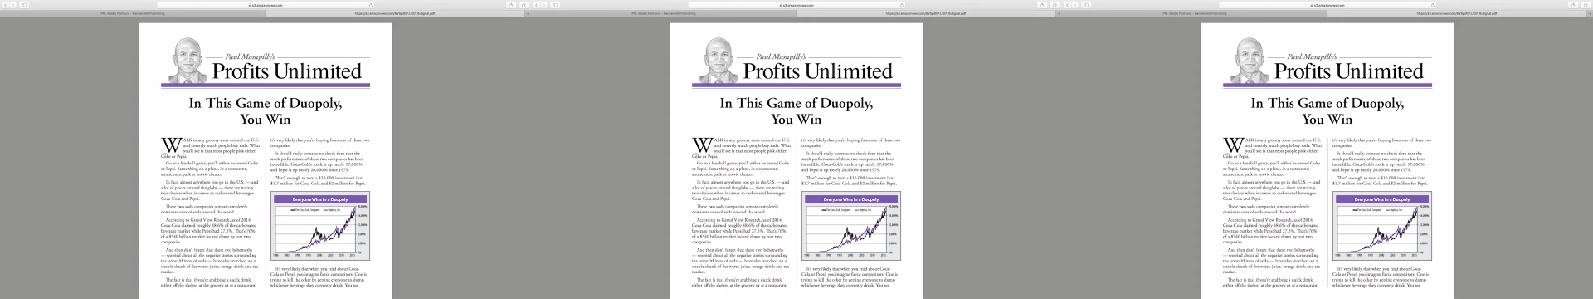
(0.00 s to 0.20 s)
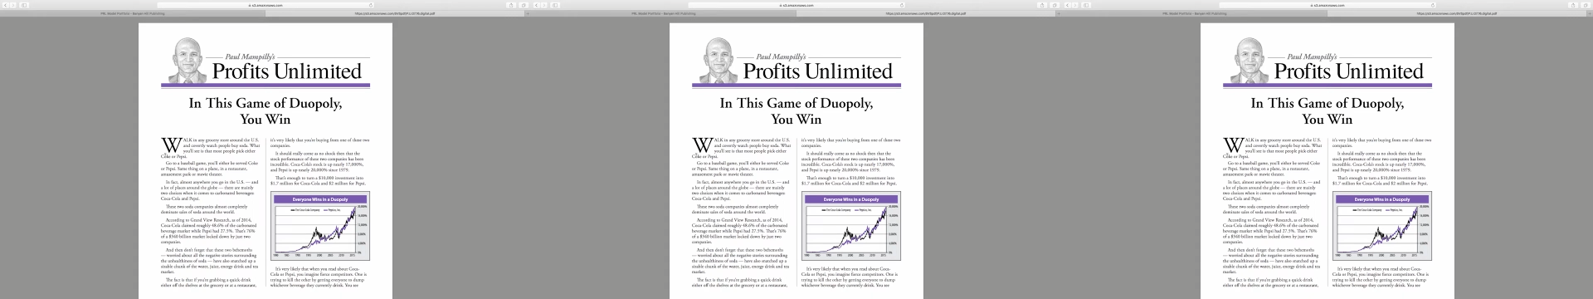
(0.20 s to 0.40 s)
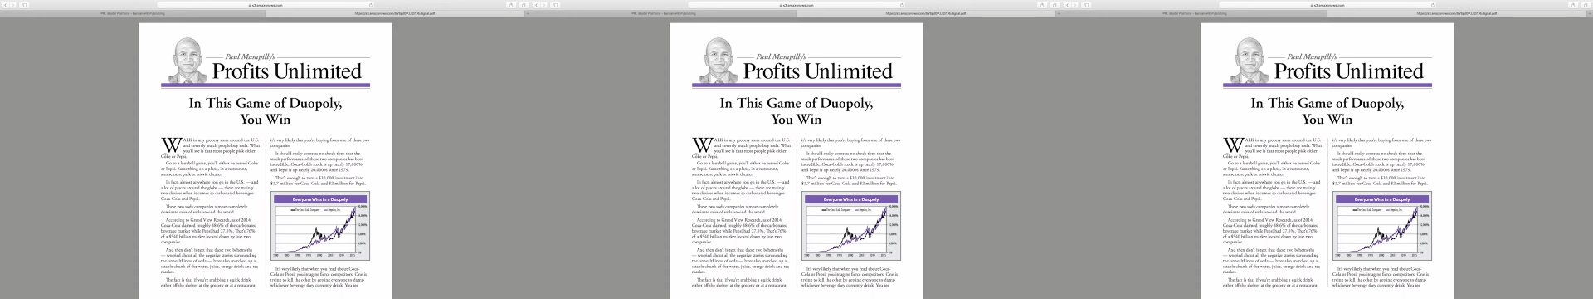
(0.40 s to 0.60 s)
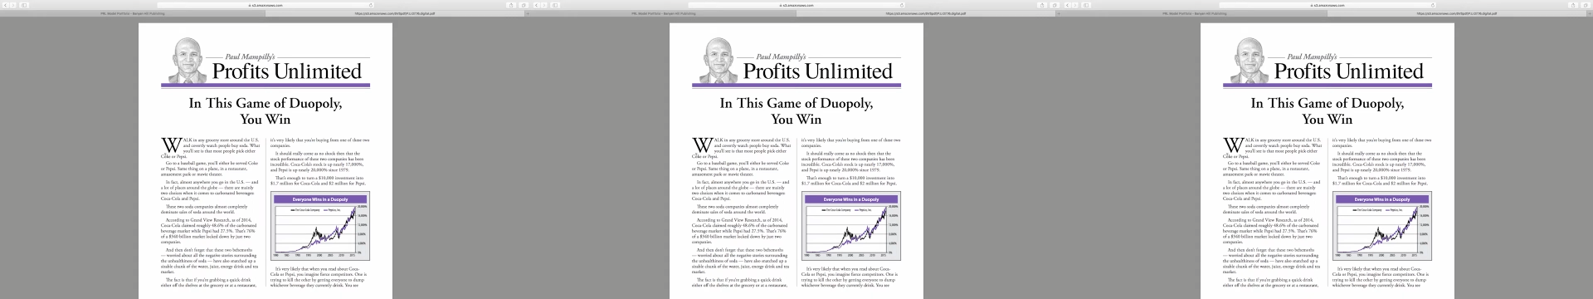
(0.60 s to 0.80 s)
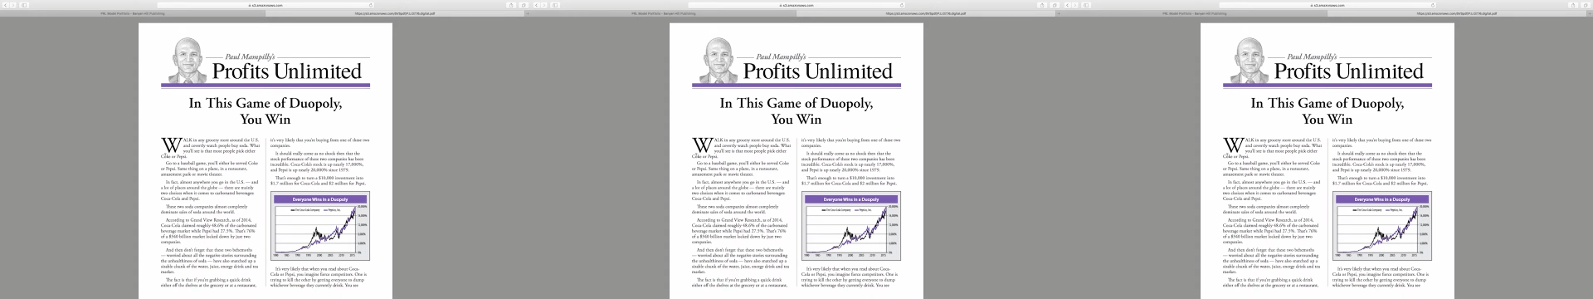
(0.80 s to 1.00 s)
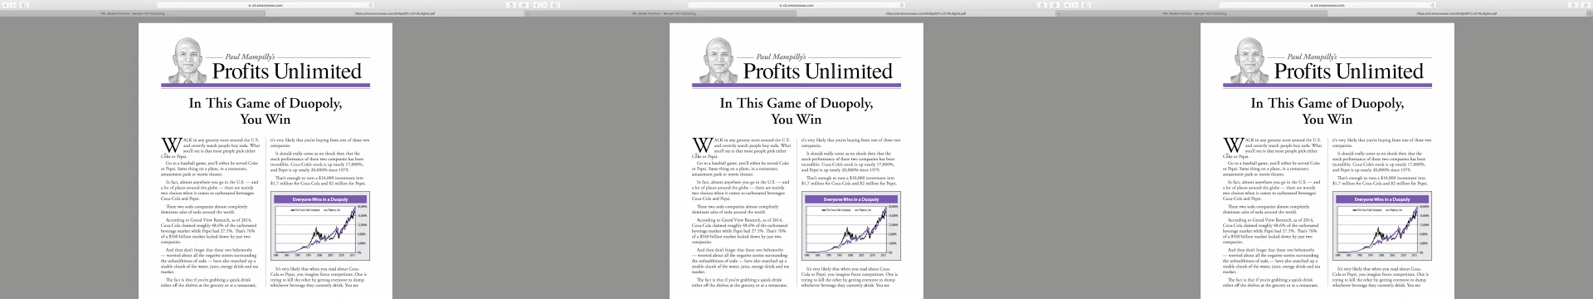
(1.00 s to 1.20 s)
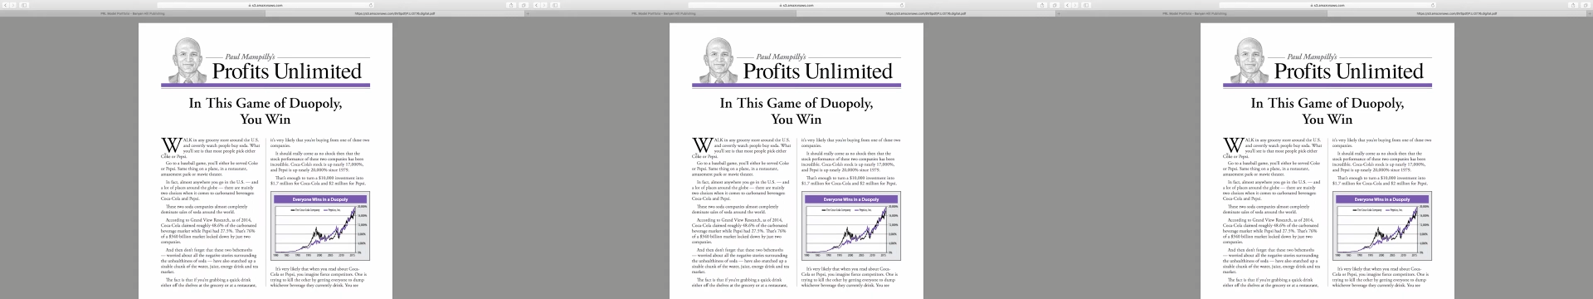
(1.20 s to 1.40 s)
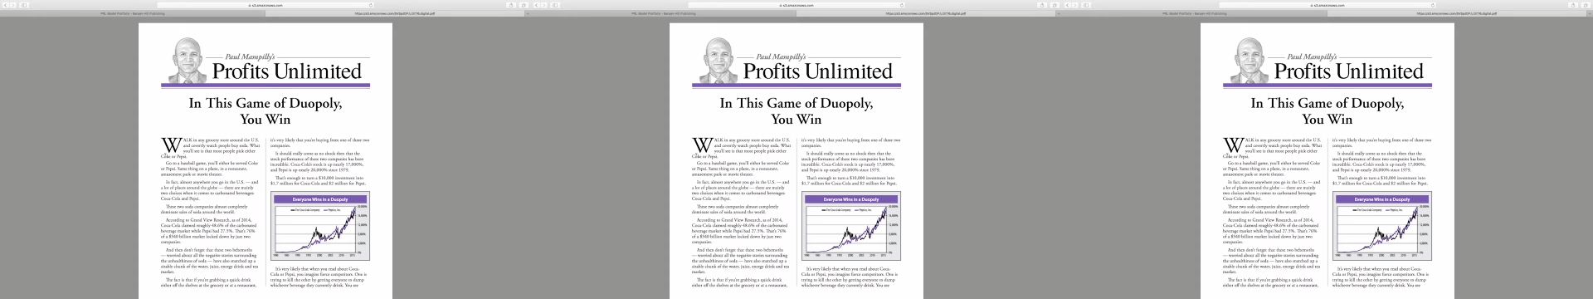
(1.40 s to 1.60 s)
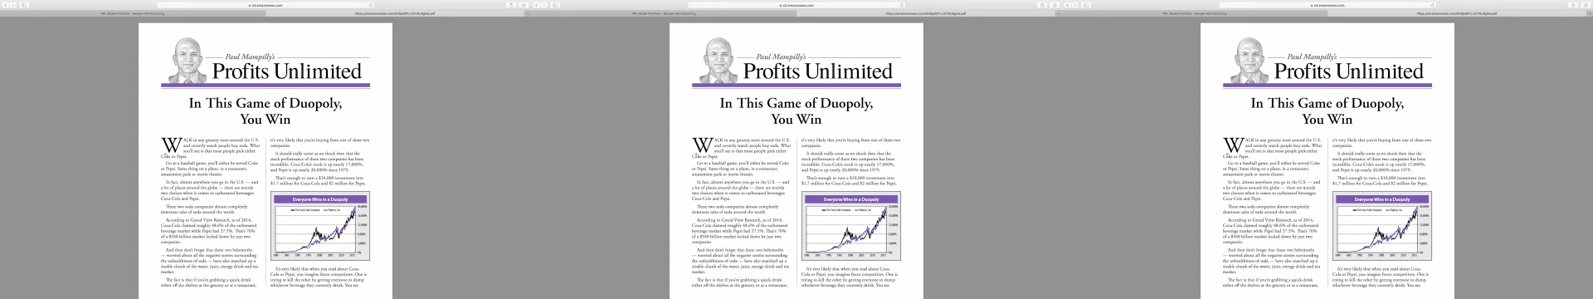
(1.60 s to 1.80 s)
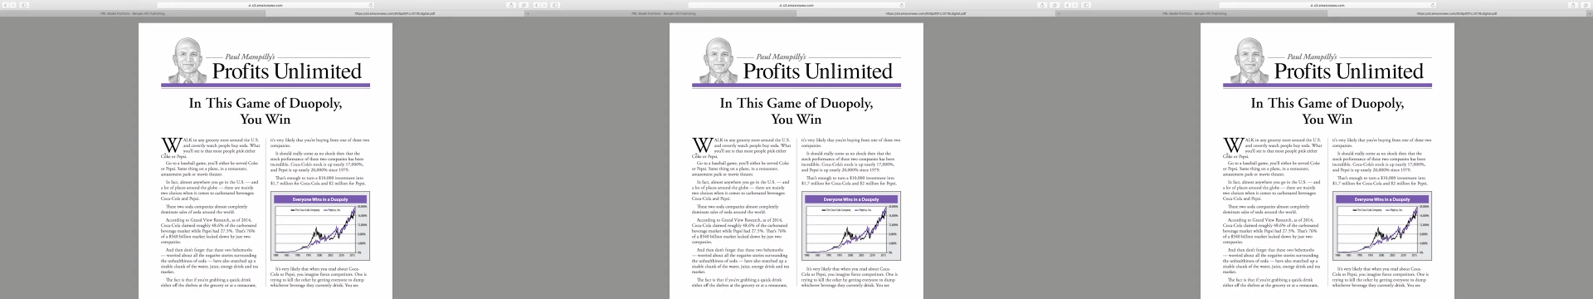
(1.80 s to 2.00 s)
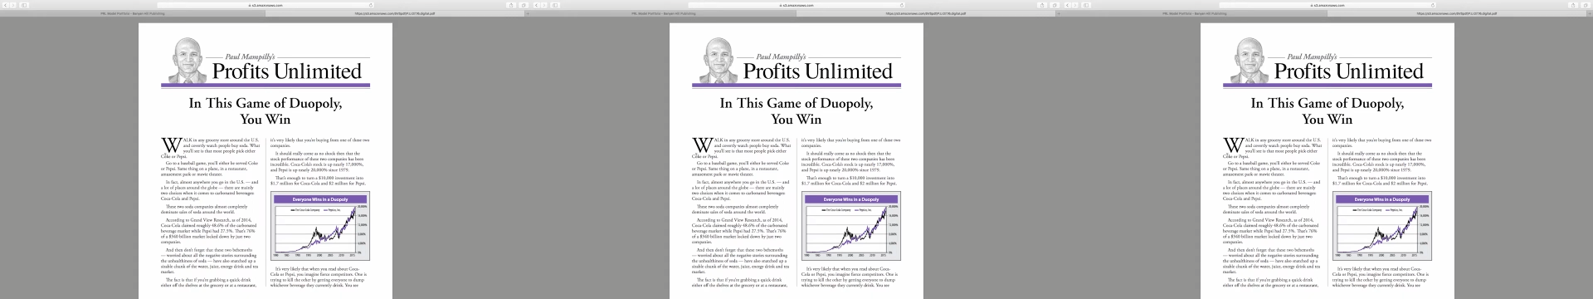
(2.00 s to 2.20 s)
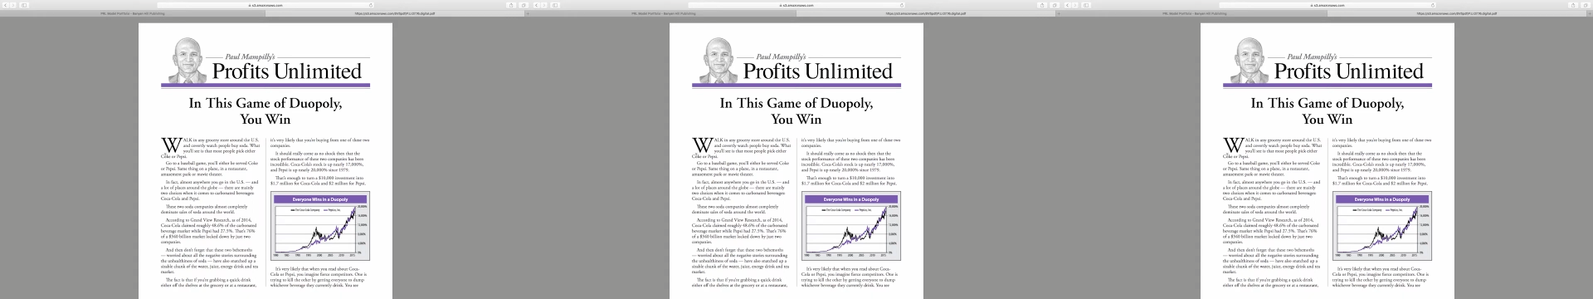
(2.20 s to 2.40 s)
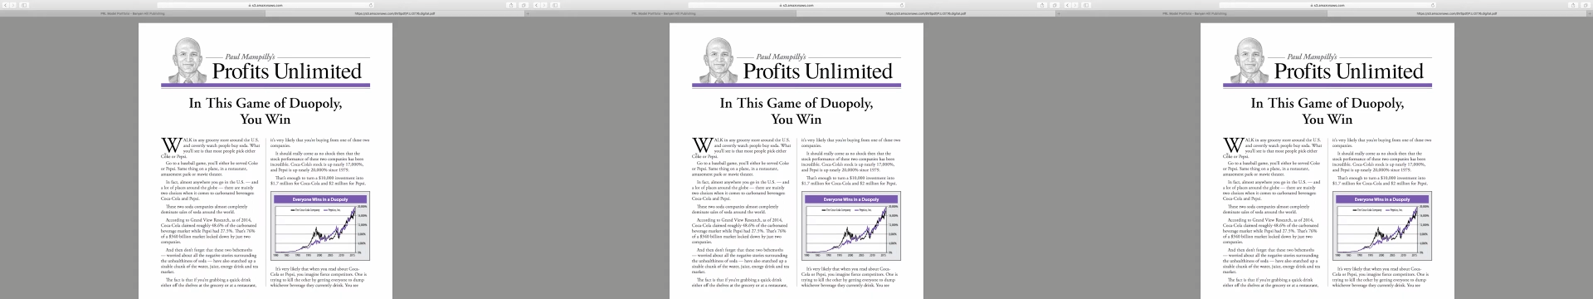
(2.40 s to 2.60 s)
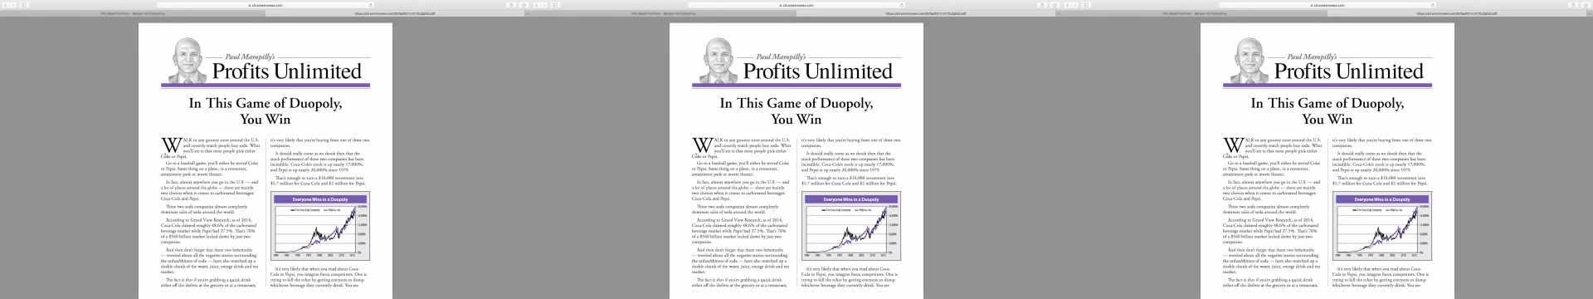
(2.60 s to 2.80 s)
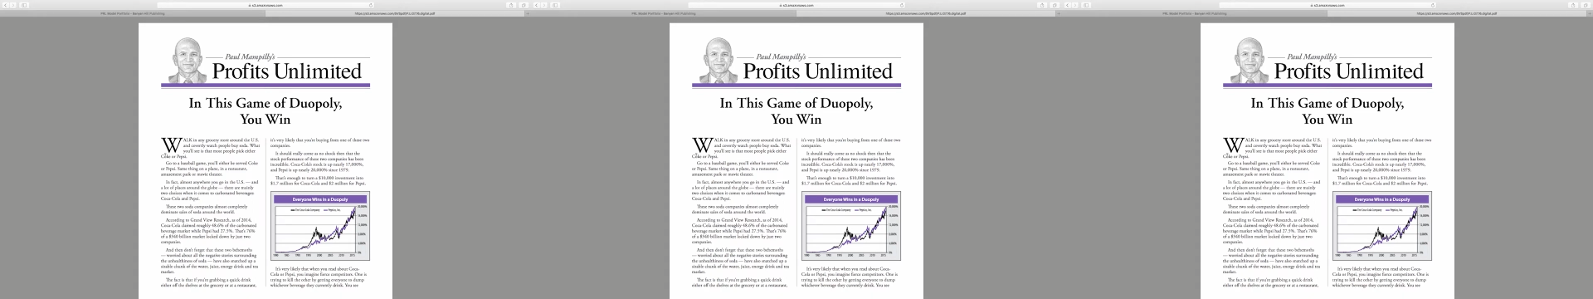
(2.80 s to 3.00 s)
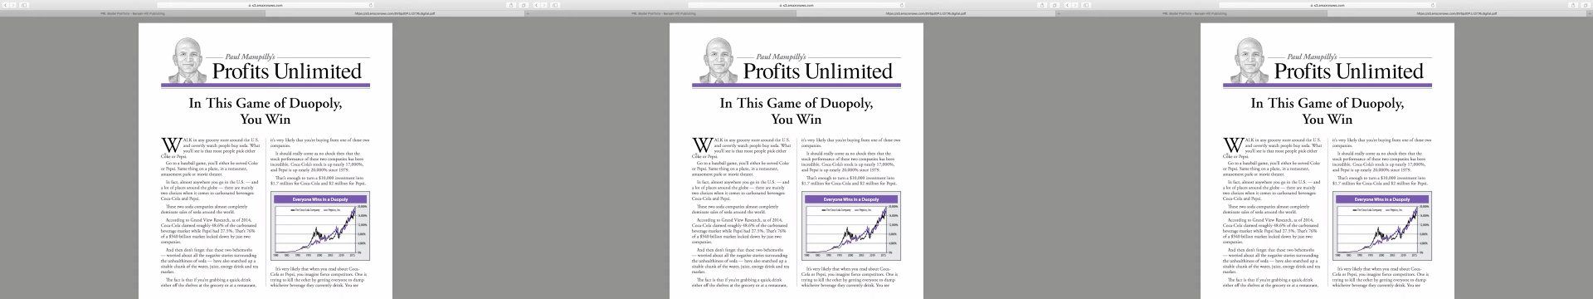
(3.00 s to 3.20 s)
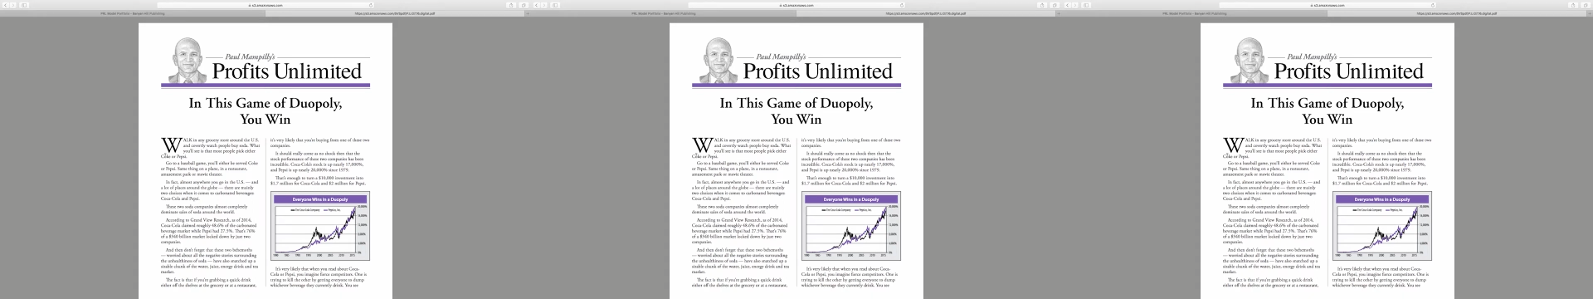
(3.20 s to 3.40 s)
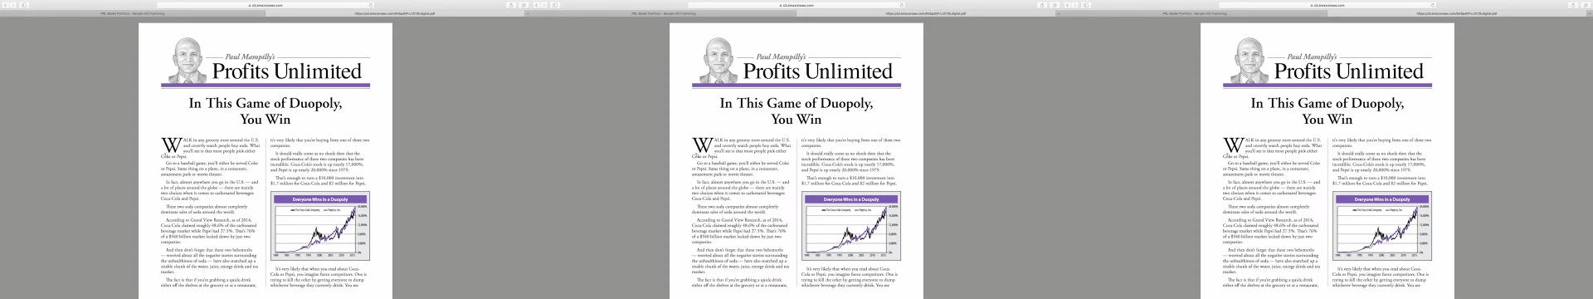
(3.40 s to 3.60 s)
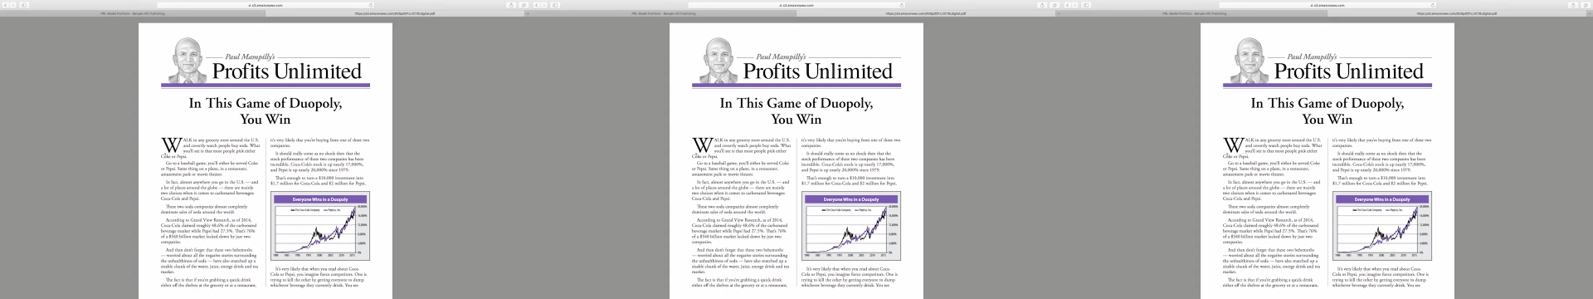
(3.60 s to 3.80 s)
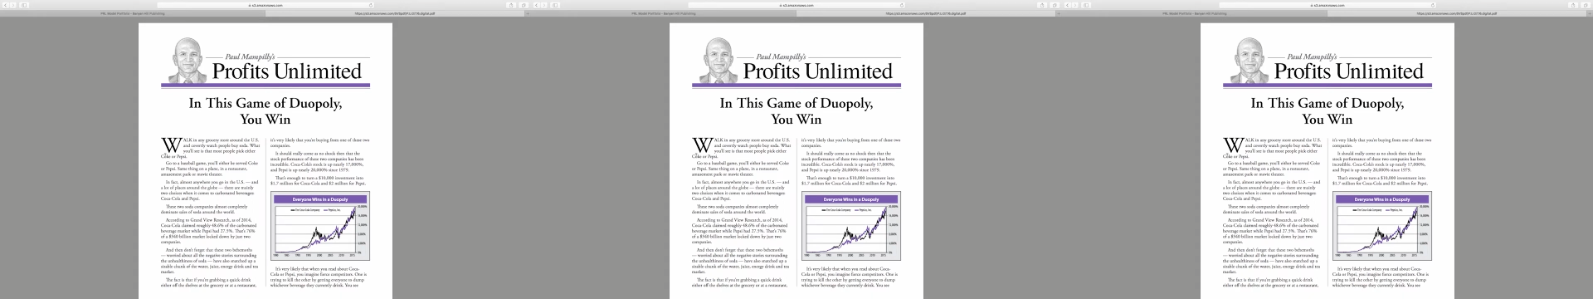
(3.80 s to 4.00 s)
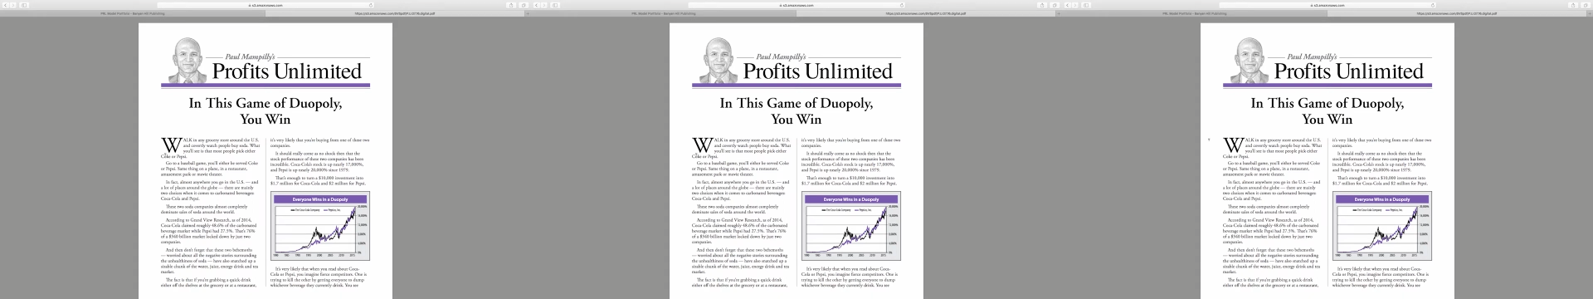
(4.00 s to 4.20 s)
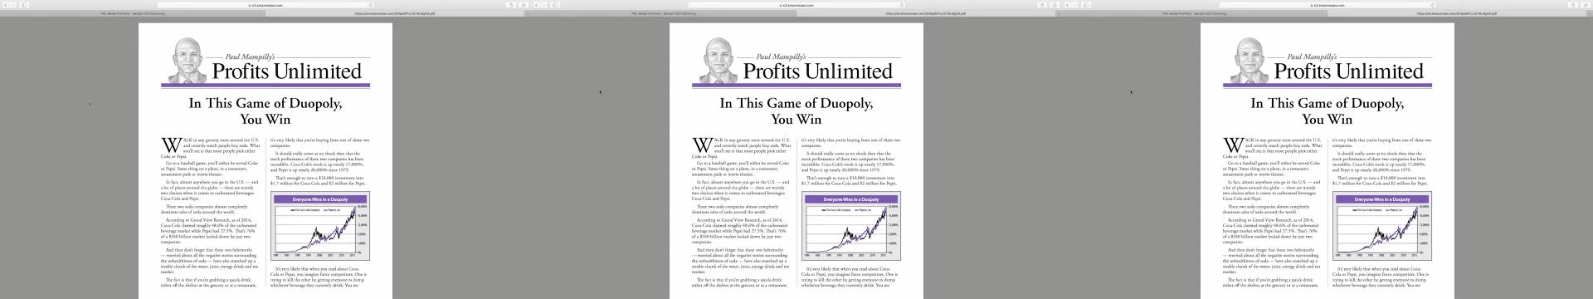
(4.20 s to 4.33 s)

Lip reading: Nobody's mouth can be seen.